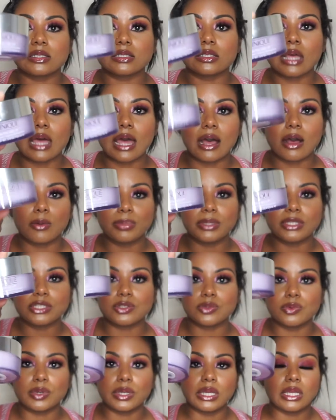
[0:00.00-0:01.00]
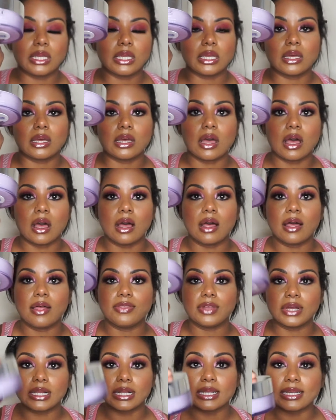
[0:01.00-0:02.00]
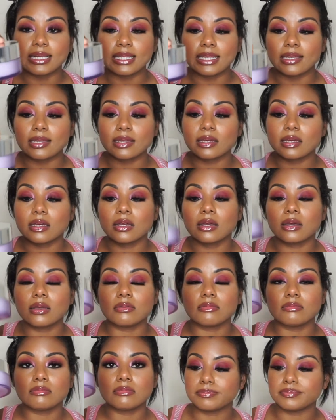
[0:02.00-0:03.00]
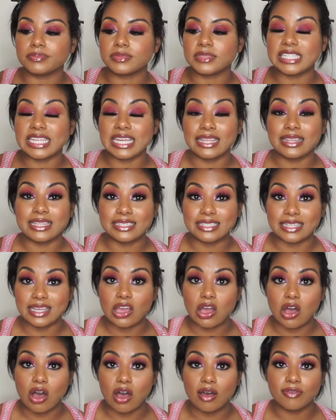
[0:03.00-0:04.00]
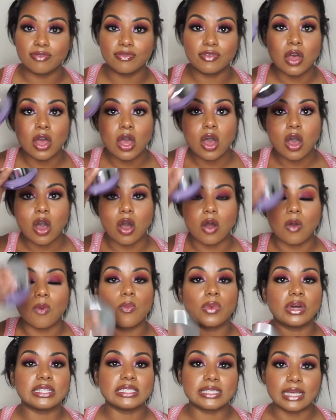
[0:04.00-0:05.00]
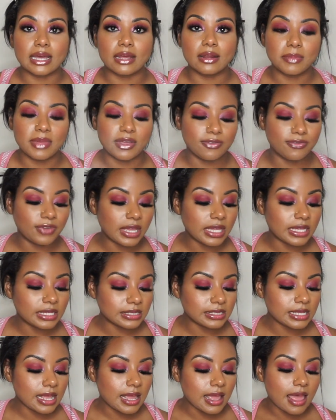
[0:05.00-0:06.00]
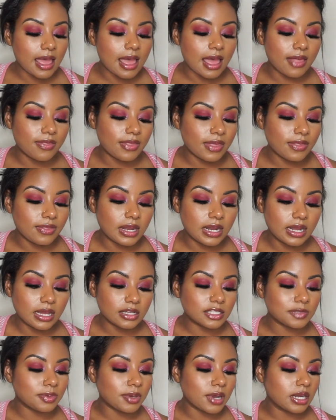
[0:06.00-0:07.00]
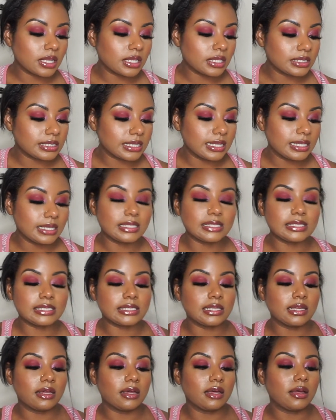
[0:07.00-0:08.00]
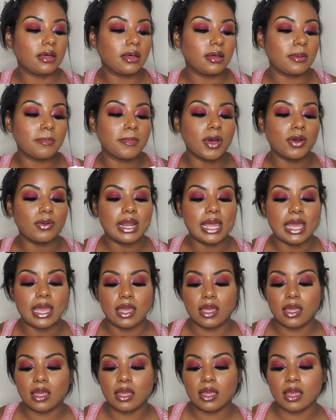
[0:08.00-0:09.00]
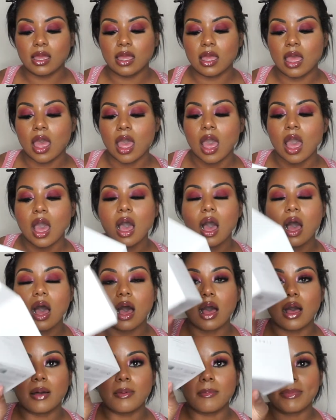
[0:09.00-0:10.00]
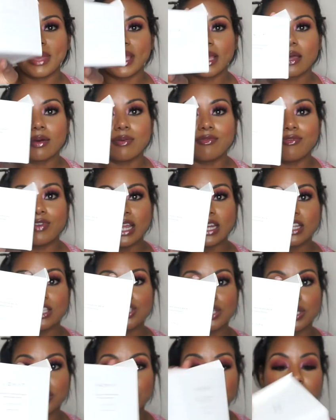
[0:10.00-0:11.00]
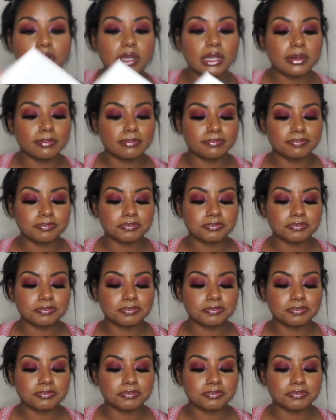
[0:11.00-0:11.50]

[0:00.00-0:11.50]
I'll be doing the Clinique Take the Day Off on one side of my face. And then the next product is the Monet makeup vanishing cream.